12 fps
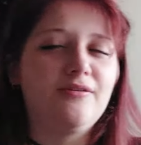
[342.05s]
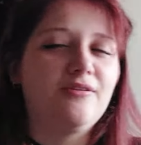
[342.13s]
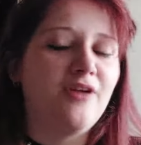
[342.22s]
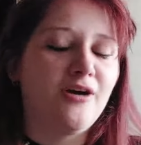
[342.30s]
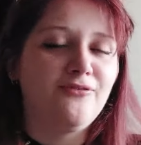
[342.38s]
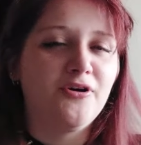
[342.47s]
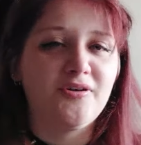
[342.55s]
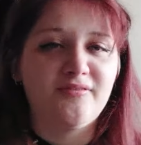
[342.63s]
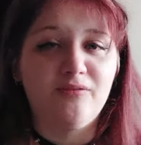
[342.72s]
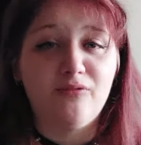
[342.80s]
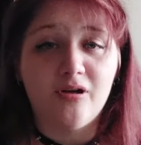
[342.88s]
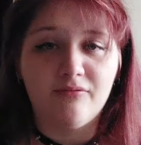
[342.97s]
not focus
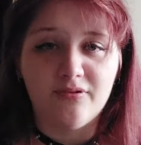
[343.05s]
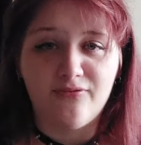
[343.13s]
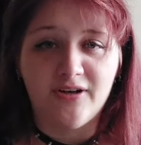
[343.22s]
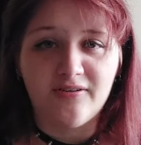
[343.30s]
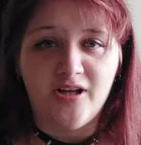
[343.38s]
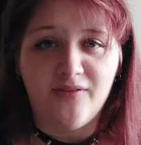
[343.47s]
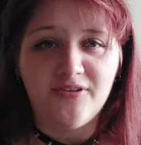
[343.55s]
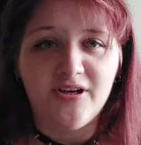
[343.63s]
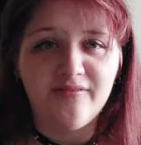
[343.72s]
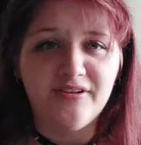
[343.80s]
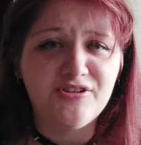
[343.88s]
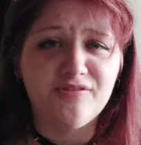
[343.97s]
on whatever the fuck the left
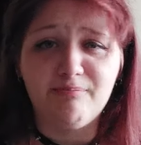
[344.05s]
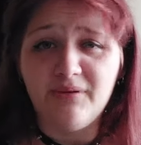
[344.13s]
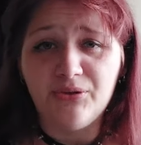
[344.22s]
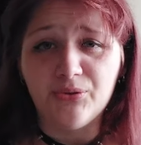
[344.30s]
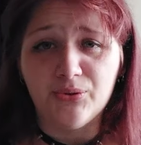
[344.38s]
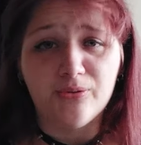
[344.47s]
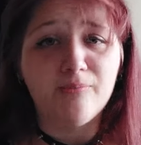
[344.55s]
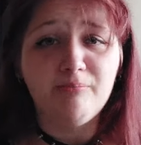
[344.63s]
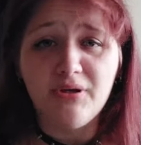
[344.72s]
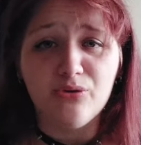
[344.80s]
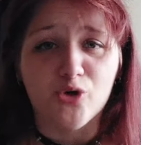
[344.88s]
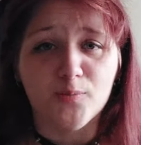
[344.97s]
does and just be cool,
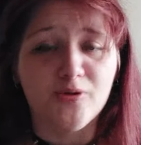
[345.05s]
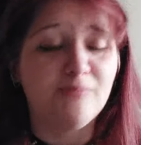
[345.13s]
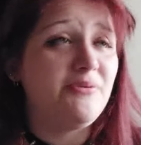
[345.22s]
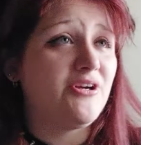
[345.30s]
be normal,